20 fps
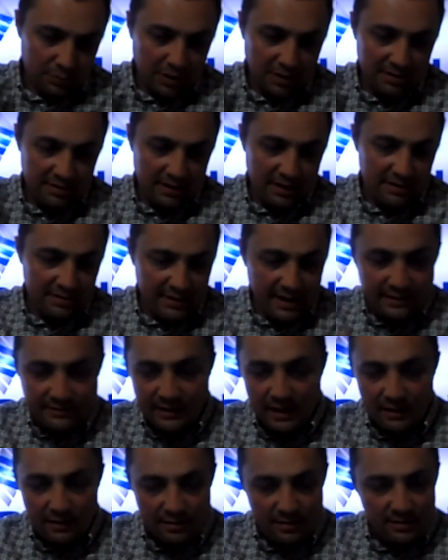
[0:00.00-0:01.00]
plus
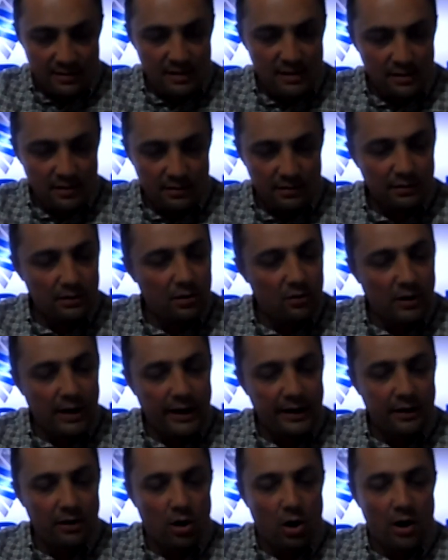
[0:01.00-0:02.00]
zeta C,
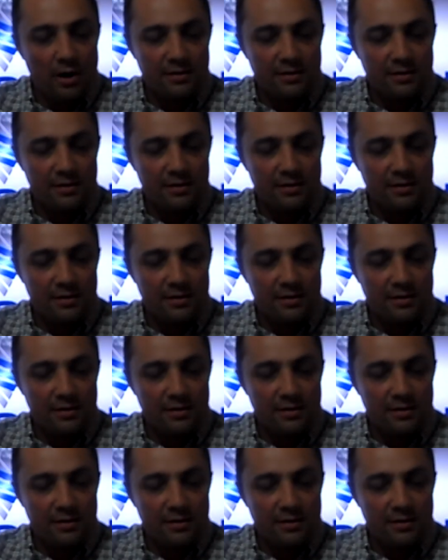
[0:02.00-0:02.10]
right?